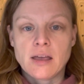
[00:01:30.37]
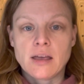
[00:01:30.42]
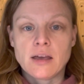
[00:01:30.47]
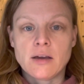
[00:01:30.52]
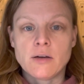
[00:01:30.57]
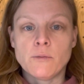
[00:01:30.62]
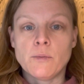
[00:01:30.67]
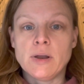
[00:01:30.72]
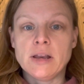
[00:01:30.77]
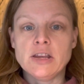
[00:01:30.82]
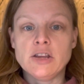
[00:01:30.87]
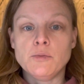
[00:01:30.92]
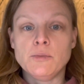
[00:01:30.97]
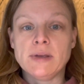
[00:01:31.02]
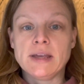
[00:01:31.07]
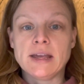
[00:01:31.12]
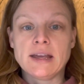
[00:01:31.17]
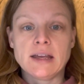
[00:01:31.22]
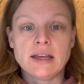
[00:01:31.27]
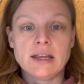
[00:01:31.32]
when you
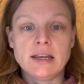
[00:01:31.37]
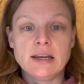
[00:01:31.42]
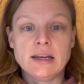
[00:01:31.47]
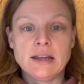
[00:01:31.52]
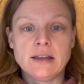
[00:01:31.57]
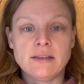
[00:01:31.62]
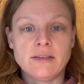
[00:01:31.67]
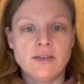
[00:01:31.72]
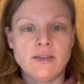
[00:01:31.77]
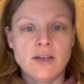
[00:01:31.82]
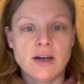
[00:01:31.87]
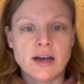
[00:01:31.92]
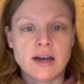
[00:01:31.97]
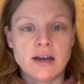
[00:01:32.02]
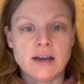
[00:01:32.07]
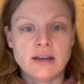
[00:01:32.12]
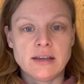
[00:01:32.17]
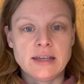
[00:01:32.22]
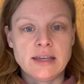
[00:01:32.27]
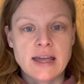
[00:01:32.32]
begin
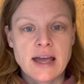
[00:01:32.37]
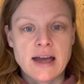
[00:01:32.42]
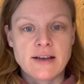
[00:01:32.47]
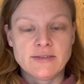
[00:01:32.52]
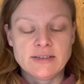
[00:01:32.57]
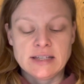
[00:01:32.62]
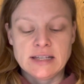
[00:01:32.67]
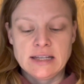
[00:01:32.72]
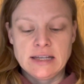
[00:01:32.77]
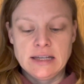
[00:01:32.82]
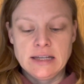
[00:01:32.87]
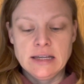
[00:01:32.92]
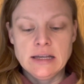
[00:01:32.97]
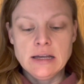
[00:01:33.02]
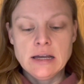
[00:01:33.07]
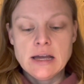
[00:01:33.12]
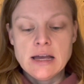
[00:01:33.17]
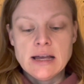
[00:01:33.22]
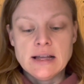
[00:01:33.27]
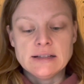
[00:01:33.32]
the
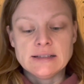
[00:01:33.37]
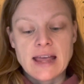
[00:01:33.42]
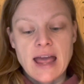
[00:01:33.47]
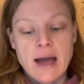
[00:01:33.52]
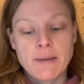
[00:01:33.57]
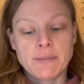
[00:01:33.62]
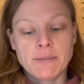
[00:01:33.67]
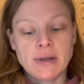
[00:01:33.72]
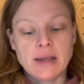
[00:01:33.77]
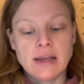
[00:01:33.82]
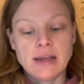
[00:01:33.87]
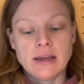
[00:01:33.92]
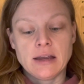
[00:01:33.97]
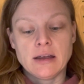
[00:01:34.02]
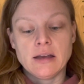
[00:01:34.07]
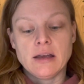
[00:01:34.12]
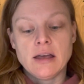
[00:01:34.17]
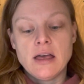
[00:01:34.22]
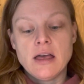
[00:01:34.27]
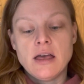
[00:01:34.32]
EFT
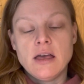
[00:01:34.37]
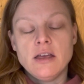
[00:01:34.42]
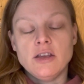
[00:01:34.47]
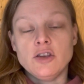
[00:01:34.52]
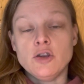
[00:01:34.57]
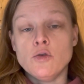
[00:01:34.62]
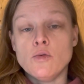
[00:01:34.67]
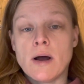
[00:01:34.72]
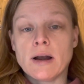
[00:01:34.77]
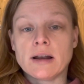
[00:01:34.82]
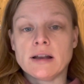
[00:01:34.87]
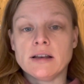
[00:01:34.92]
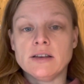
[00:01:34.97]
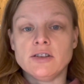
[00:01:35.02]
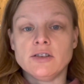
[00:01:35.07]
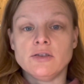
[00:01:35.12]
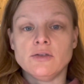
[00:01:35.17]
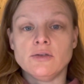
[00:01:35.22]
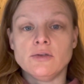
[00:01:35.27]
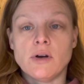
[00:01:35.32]
tapping, you want to
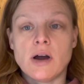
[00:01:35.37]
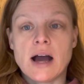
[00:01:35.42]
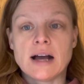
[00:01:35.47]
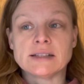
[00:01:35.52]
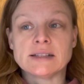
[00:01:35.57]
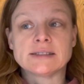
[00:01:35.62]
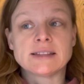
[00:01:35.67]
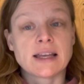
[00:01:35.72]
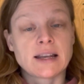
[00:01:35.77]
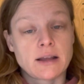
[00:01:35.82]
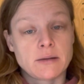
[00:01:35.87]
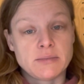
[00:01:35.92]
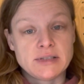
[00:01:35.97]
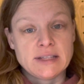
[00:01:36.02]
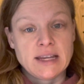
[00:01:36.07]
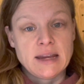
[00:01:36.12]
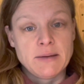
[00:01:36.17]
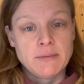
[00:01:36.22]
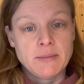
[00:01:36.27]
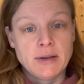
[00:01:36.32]
do a setup
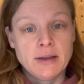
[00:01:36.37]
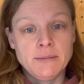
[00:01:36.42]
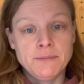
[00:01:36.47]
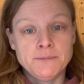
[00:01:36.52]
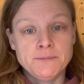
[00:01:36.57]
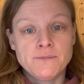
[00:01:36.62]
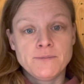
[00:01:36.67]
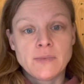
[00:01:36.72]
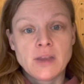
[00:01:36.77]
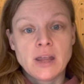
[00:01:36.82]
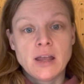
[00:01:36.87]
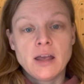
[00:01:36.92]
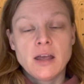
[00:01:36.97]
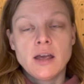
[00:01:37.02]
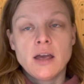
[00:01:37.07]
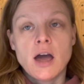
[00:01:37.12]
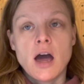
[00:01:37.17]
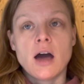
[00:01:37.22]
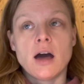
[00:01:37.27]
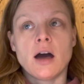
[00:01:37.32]
statement.
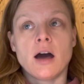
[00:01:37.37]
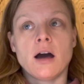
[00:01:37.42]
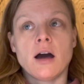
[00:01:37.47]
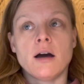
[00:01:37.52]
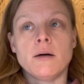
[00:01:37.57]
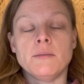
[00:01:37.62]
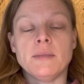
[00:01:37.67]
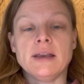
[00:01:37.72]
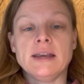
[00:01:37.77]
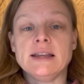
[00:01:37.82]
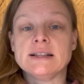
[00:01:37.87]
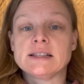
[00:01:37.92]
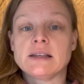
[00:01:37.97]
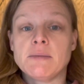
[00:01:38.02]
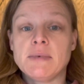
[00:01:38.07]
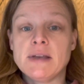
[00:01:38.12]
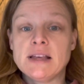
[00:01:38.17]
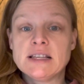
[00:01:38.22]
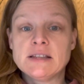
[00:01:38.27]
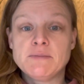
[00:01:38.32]
It needs to
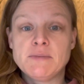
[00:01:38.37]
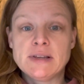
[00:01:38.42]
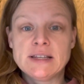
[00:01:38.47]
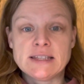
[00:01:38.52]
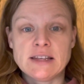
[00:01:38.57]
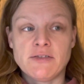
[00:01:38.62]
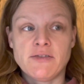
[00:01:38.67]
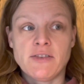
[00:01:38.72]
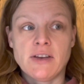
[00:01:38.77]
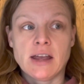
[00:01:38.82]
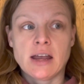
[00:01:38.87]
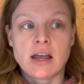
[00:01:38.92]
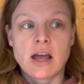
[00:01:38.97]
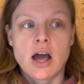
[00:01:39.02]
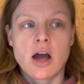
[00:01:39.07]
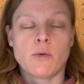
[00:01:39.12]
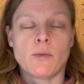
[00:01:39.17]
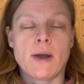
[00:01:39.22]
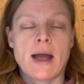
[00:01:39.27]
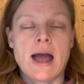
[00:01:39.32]
be specific
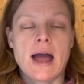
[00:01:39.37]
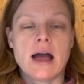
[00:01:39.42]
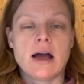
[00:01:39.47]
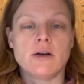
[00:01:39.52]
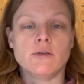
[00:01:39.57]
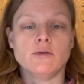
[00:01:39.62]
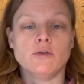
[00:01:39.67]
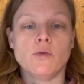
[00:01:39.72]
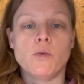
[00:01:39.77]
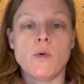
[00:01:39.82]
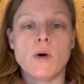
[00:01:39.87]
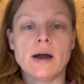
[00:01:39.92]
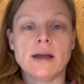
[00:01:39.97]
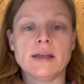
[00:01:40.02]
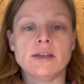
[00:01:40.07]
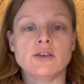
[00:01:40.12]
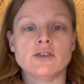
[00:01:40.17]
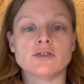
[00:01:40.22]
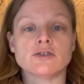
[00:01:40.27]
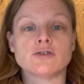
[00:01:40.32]
around
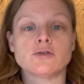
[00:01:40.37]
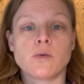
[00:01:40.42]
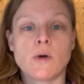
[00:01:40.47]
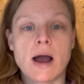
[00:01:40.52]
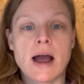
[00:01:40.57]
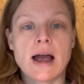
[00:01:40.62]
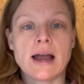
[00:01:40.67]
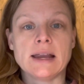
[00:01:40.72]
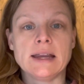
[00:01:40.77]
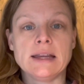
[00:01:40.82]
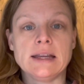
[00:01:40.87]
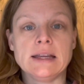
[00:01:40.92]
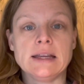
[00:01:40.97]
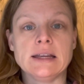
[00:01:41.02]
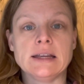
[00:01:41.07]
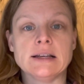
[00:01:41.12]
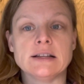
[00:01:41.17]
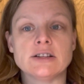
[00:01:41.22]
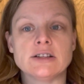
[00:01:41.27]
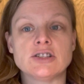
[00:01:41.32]
what you're
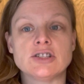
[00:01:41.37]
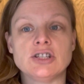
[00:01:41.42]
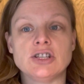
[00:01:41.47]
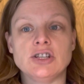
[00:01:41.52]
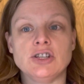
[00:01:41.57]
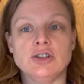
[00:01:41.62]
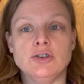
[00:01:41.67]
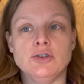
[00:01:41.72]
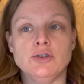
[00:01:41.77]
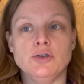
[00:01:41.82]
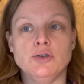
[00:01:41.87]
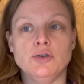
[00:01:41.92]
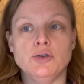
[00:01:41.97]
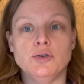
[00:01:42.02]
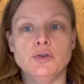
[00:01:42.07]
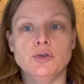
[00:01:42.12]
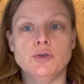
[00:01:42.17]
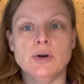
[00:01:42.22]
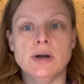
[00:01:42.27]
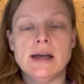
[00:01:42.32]
trying
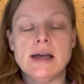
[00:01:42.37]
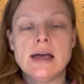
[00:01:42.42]
to